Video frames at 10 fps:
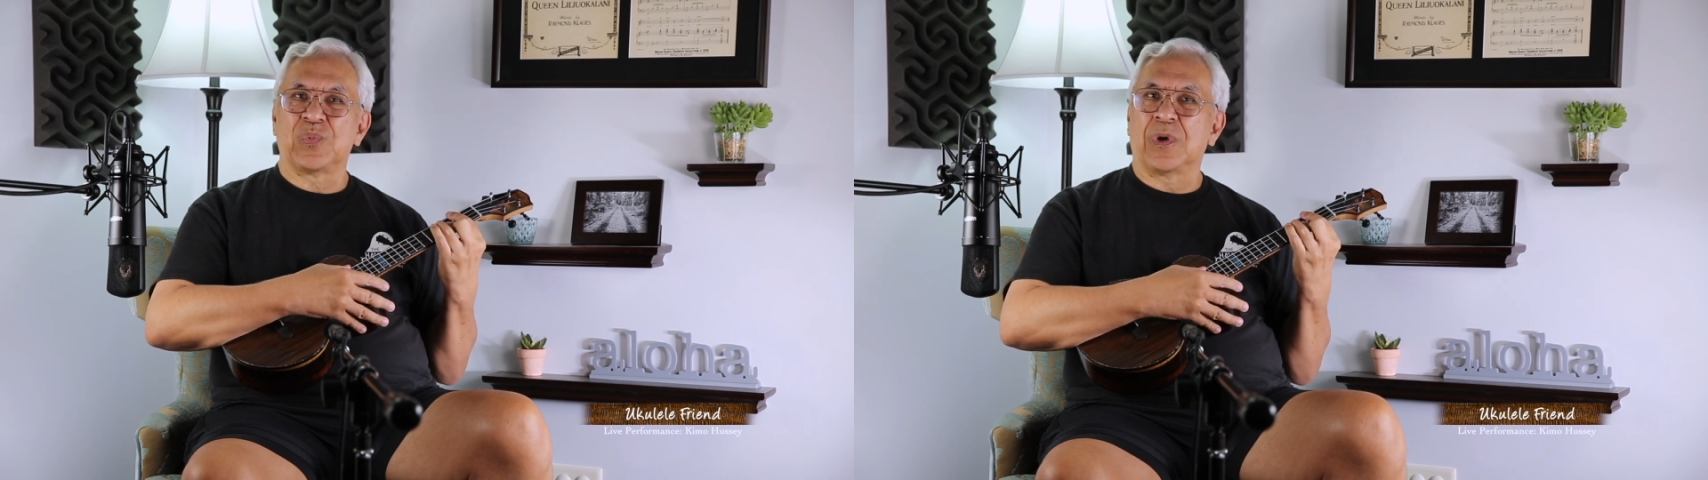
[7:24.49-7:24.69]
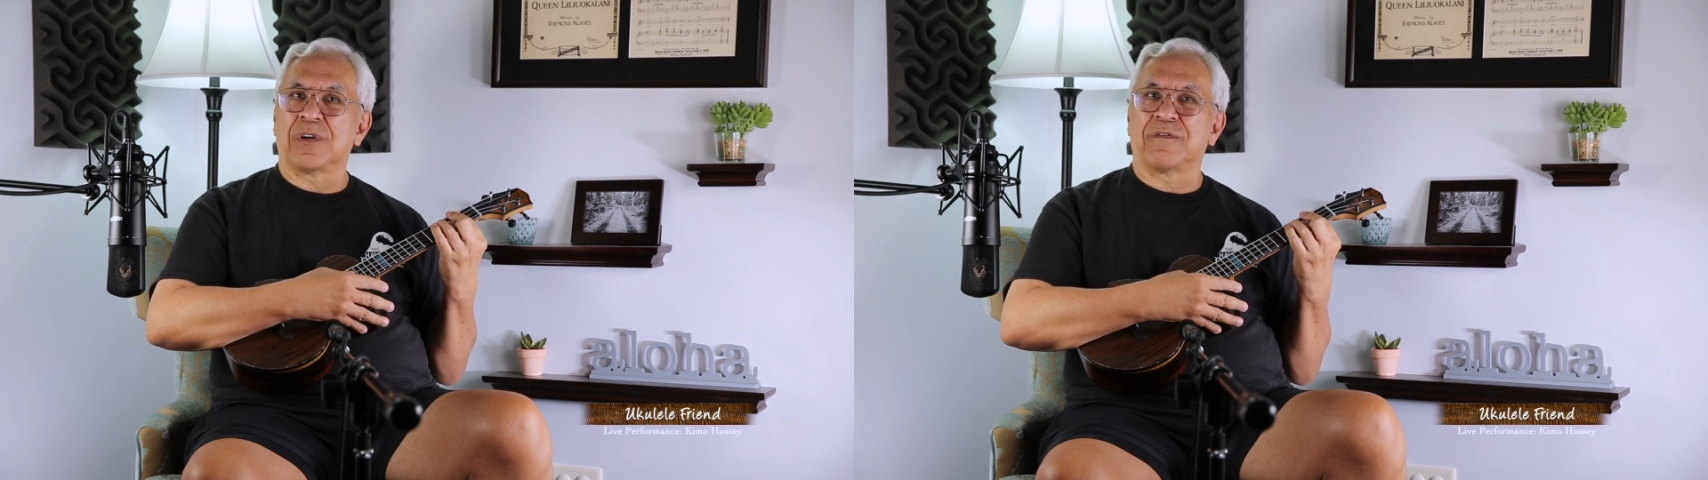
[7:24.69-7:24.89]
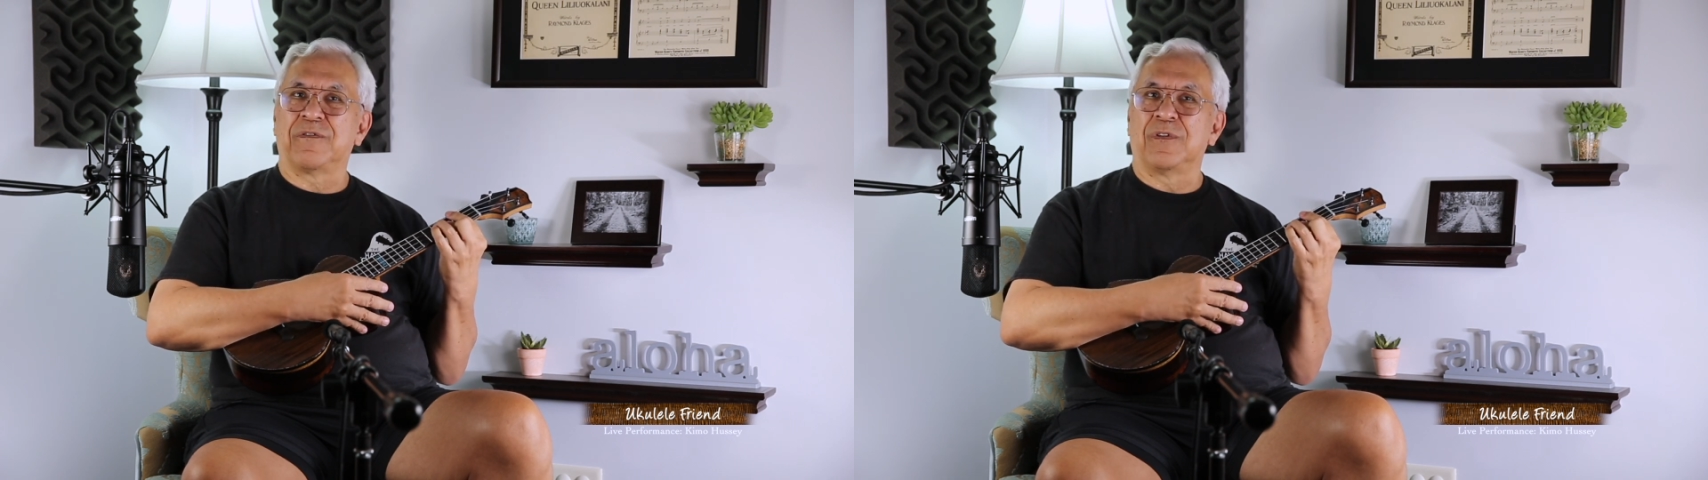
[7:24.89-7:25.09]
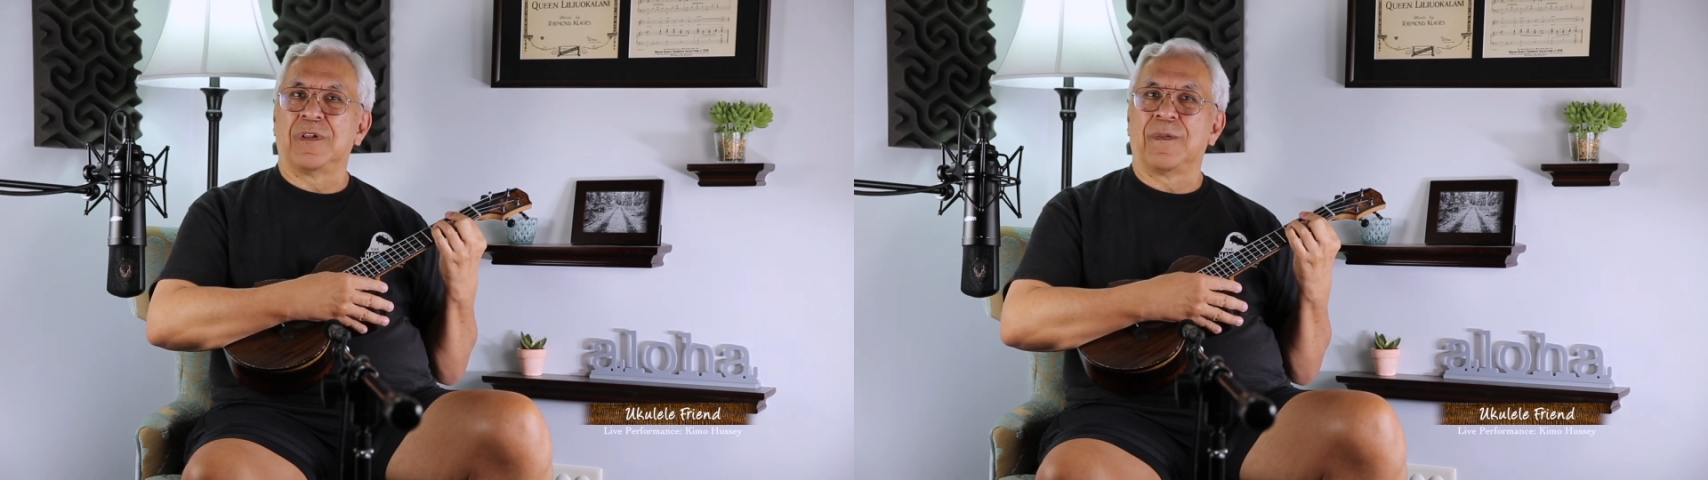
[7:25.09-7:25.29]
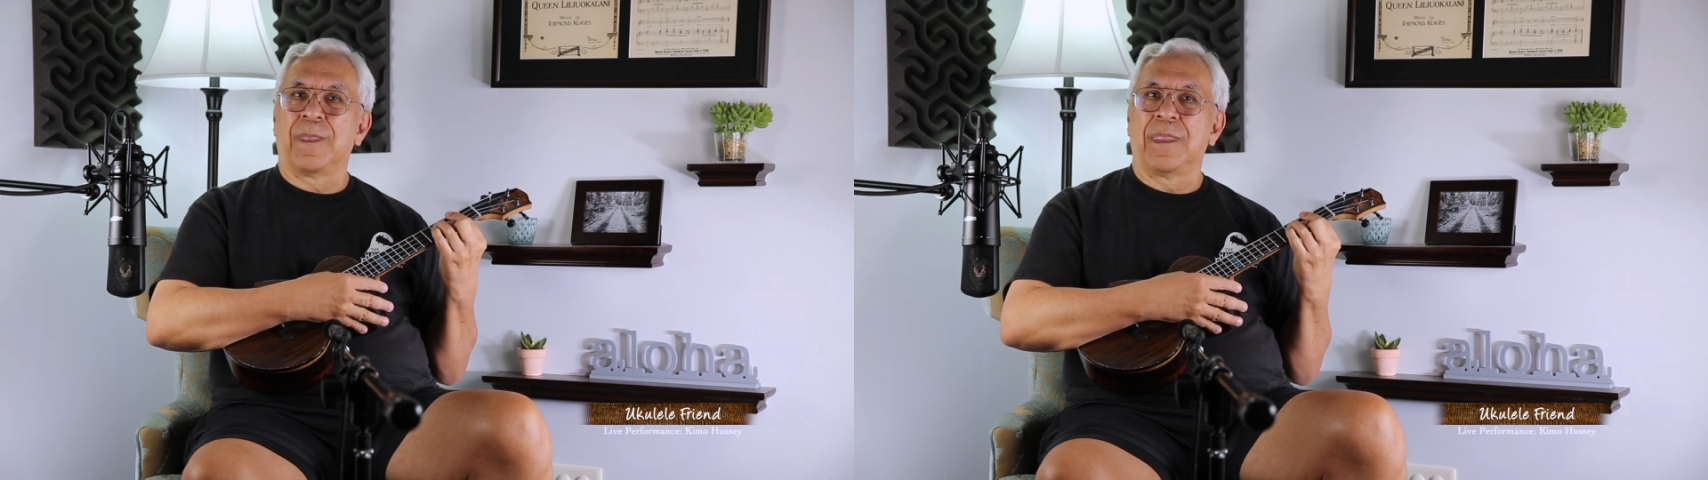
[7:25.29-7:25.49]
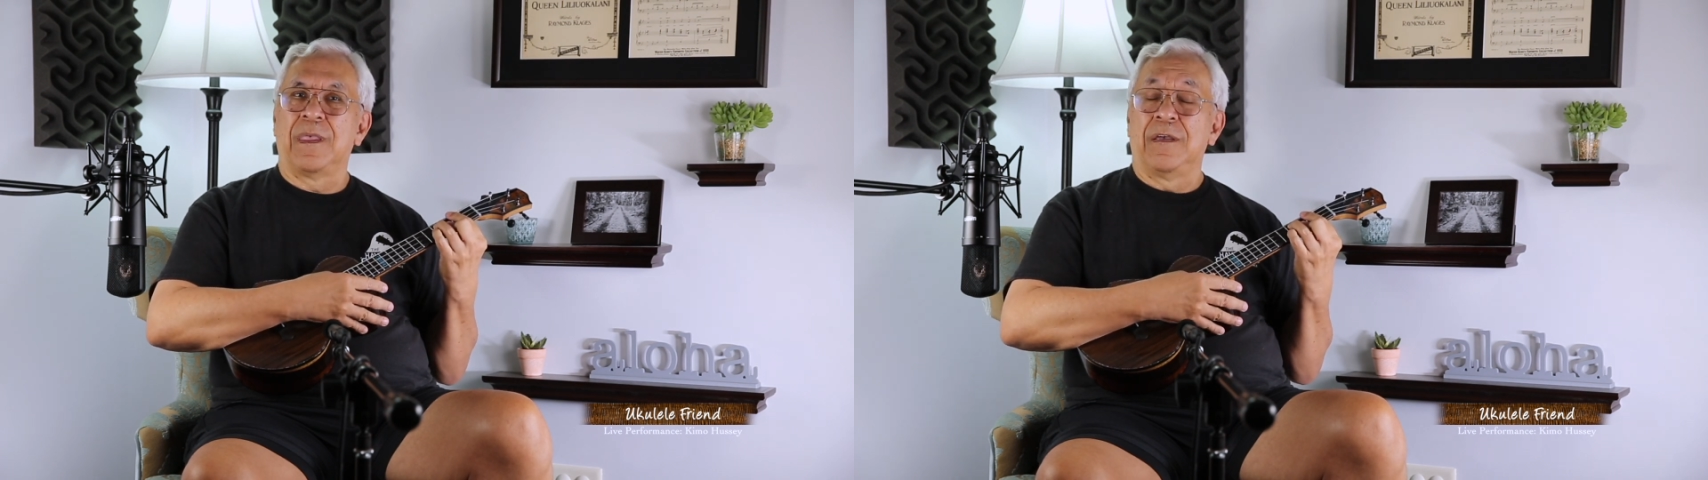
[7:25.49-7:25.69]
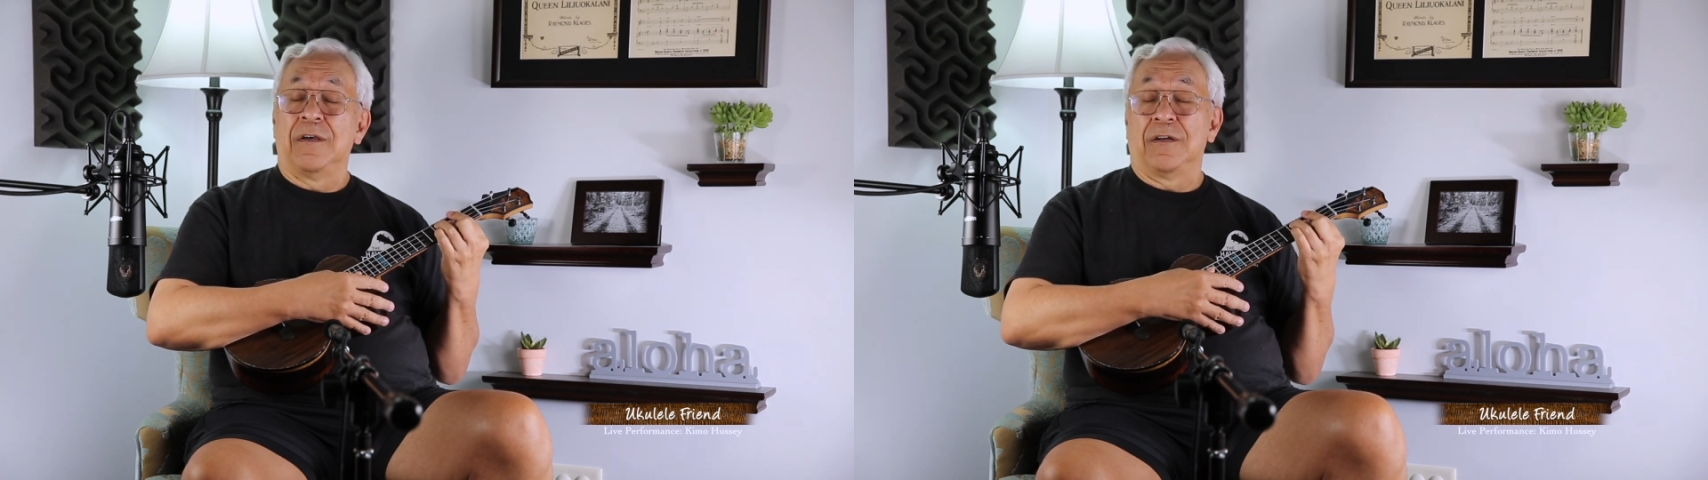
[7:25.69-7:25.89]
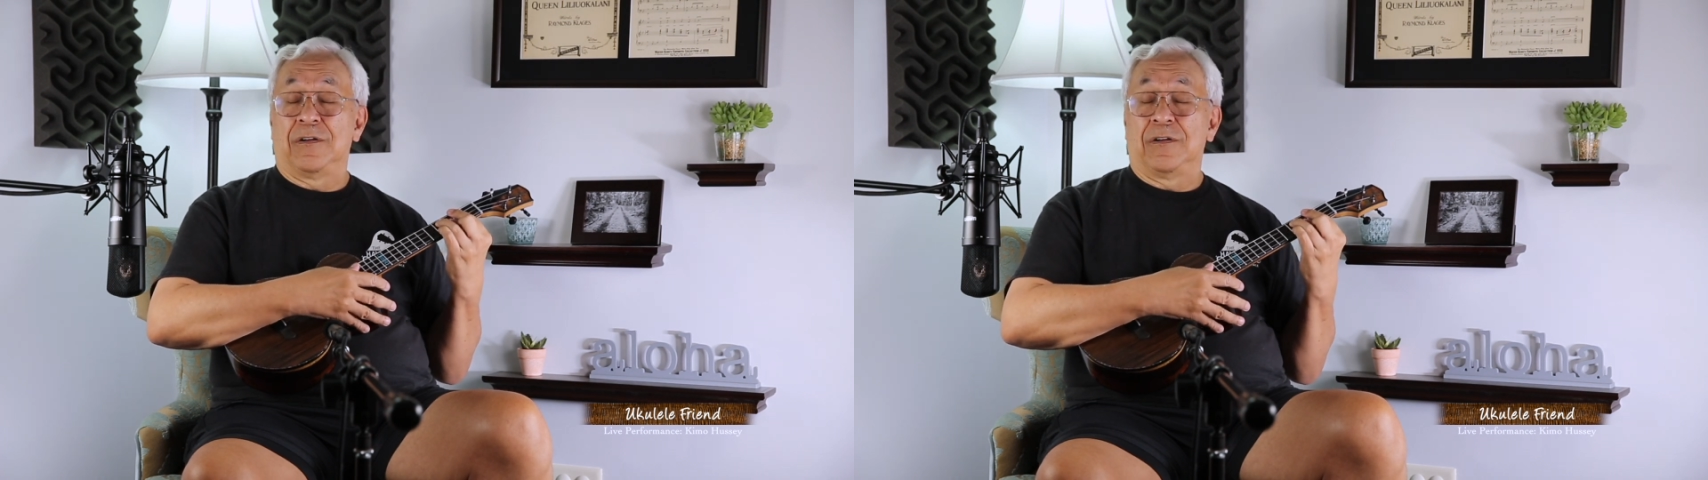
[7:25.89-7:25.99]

wonderful.